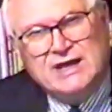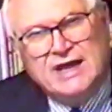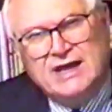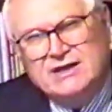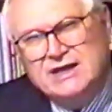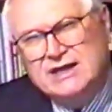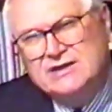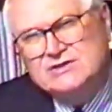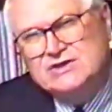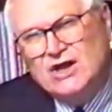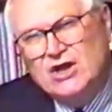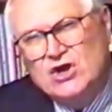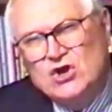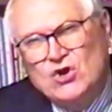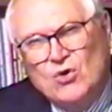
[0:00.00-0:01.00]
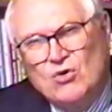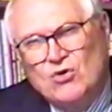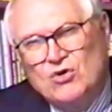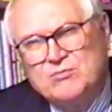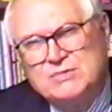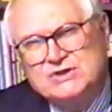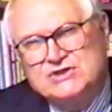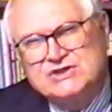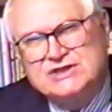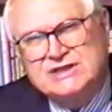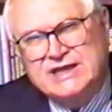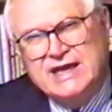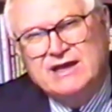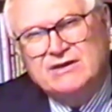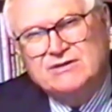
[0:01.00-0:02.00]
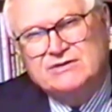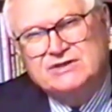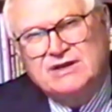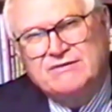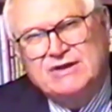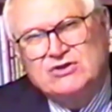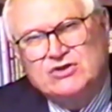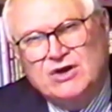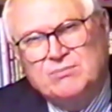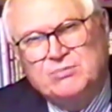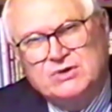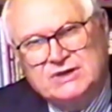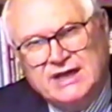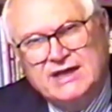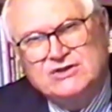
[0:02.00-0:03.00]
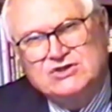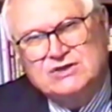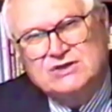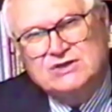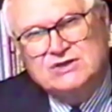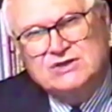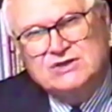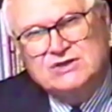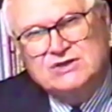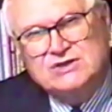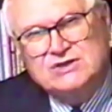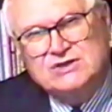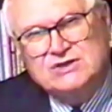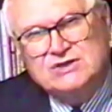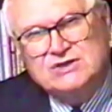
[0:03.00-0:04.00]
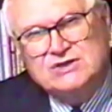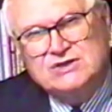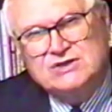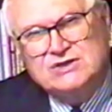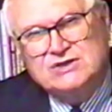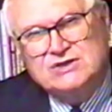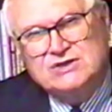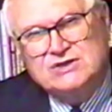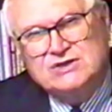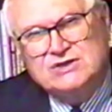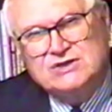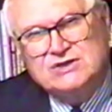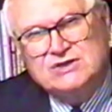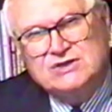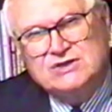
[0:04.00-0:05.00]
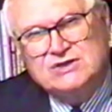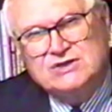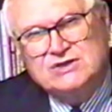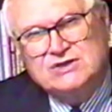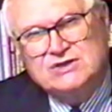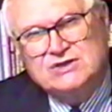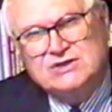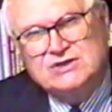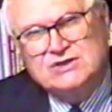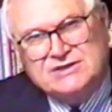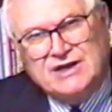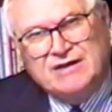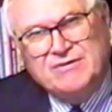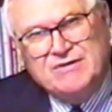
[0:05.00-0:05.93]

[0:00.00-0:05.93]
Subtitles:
and his enormous skills of interpretation and communication to the tasks of